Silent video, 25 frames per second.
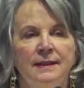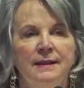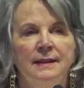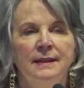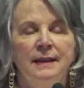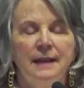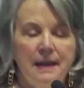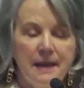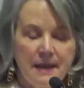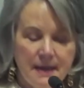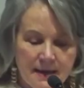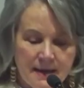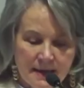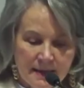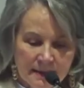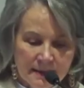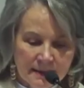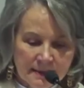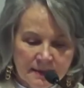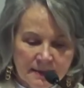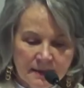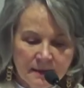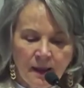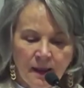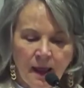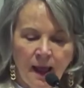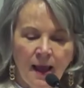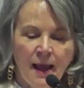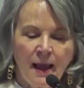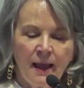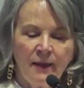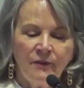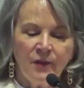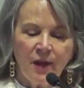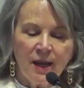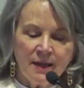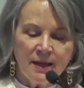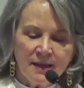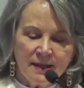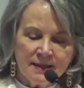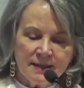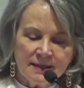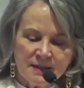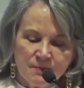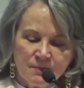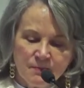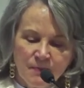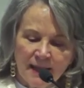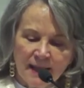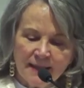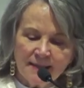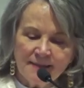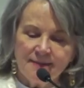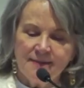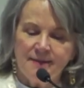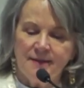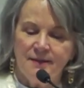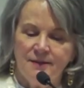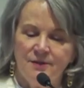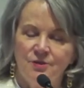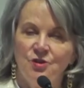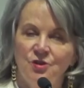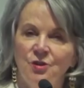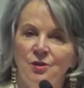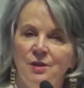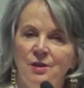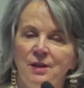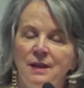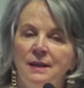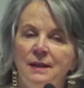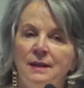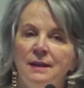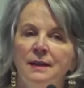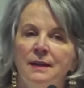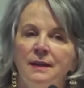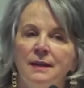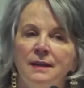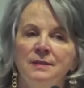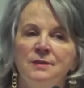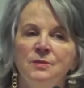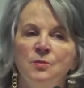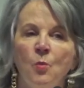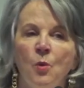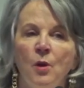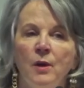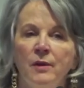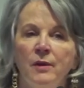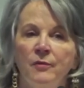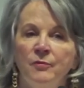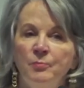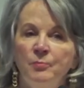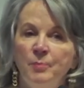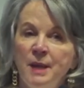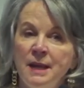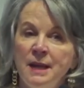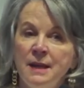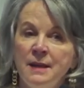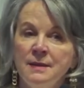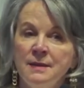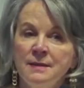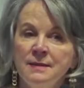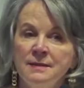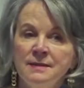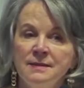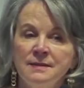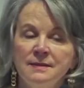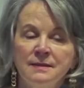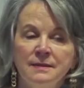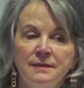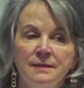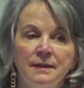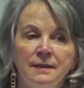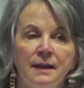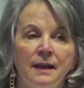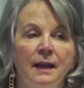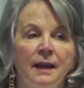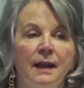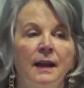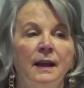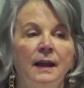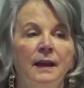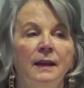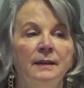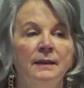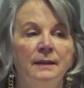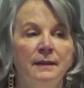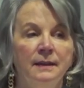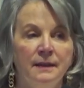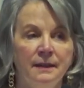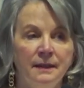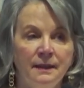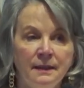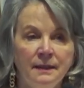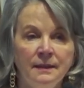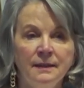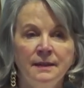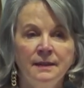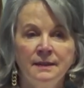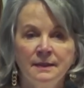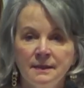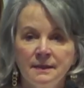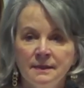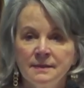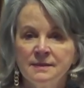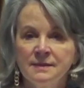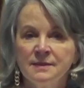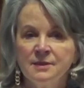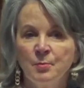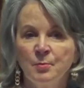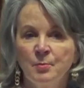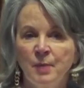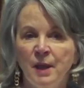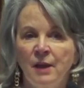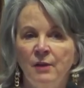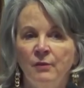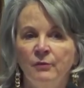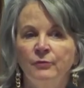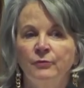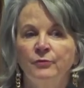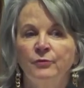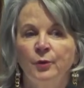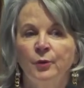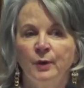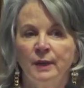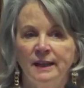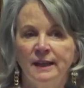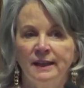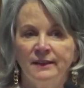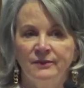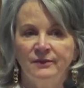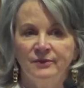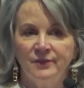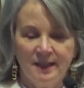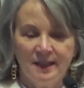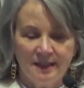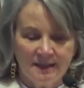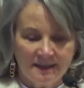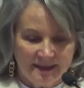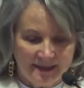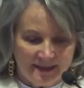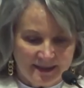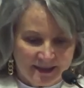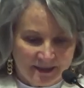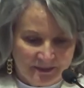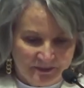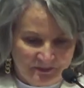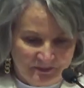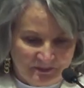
He is alive, and his message is one of peace, and it is about forgiveness.